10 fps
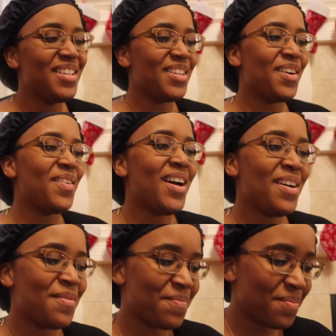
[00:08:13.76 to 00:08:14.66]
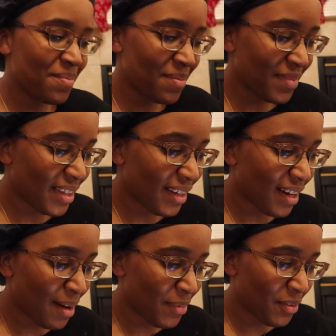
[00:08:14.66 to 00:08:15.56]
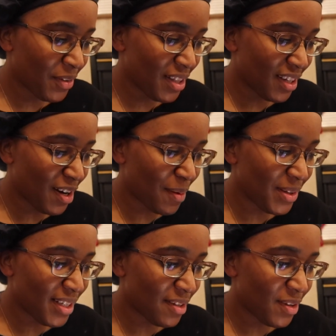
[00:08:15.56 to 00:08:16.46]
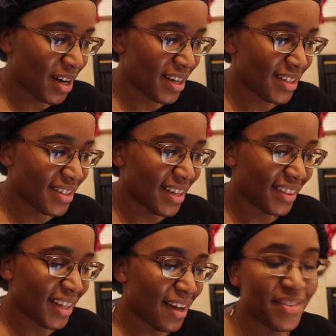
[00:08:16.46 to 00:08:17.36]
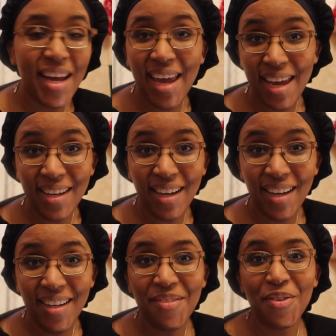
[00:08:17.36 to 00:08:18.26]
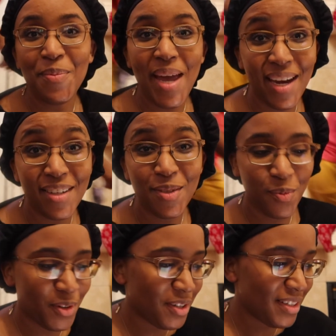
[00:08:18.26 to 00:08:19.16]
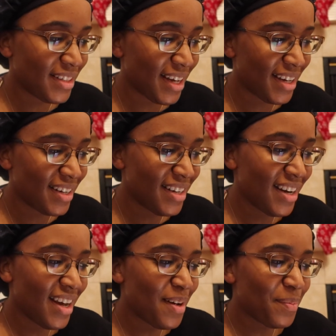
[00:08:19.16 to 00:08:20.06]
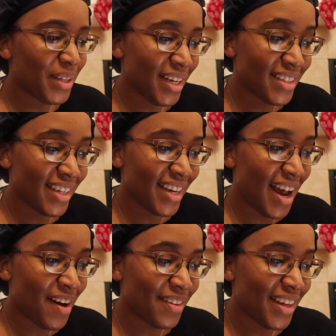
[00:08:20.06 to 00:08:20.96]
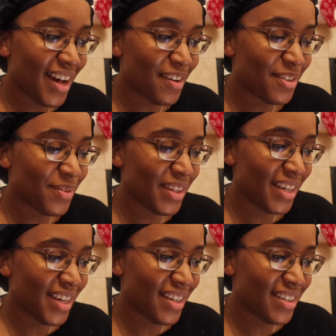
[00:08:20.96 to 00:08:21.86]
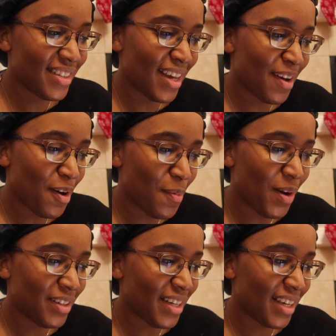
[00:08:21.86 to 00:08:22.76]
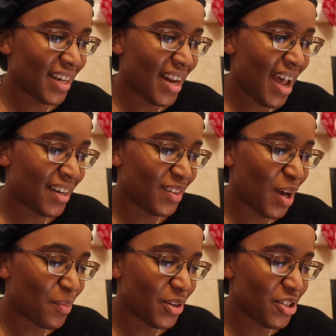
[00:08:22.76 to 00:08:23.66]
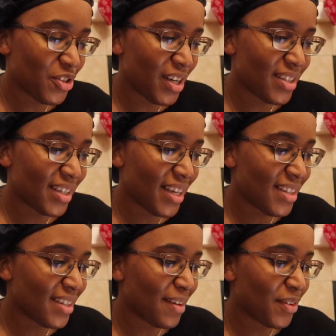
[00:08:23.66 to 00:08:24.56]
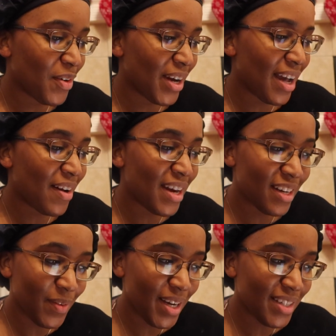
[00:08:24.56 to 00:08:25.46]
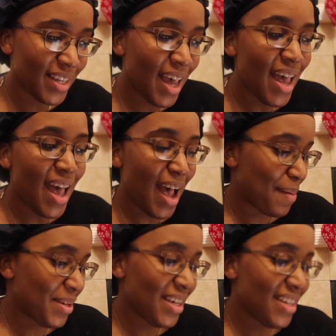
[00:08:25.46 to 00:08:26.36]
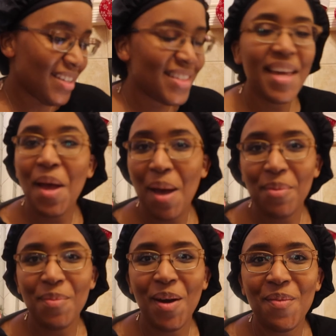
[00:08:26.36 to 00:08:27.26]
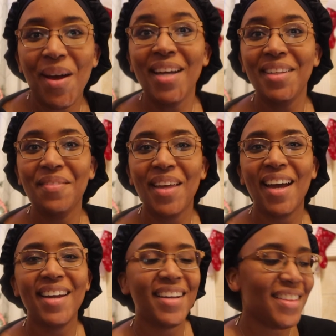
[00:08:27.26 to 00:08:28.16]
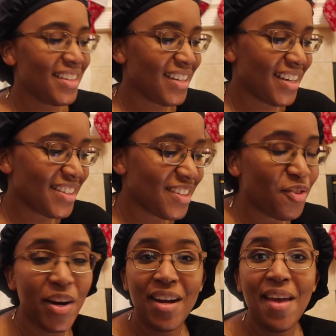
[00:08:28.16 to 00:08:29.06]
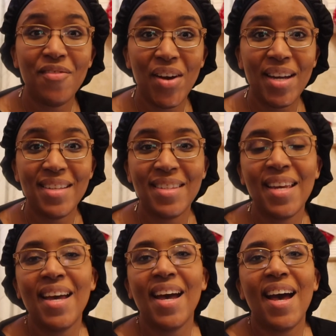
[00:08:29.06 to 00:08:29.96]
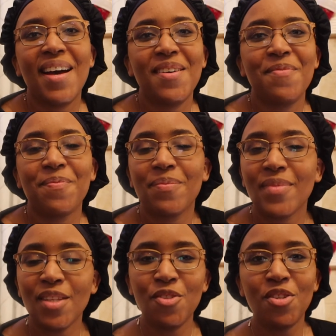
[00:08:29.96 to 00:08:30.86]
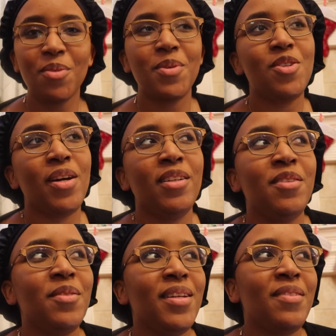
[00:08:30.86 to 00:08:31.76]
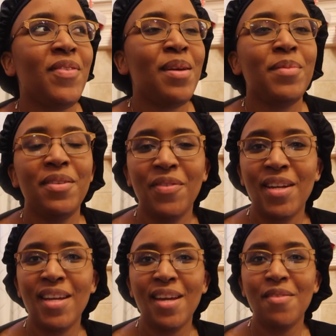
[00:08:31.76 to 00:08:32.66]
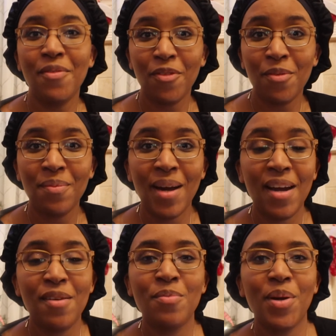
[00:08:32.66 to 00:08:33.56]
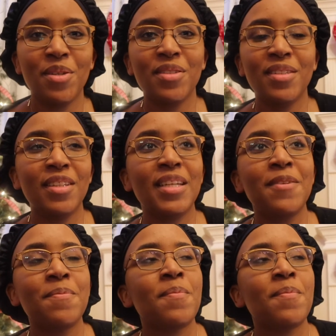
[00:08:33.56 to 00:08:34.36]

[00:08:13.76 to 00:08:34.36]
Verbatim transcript: so um, I'm gonna read the comments that you guys left. Hannah from Hannah's World said, plan to get out of the house with the kids. Staying home all day can add a lot more stress. Kids love going out anyways. Happy kids, happy mom. I love that and I think that's great advice. Um, usually we try to do like family fun day for my home personally